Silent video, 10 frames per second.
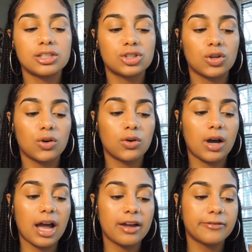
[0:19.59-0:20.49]

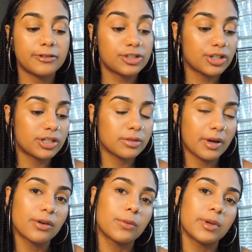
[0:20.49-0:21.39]
So I returned
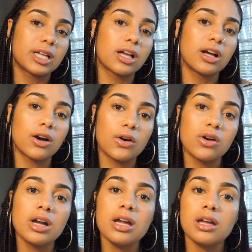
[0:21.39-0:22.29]
about a week ago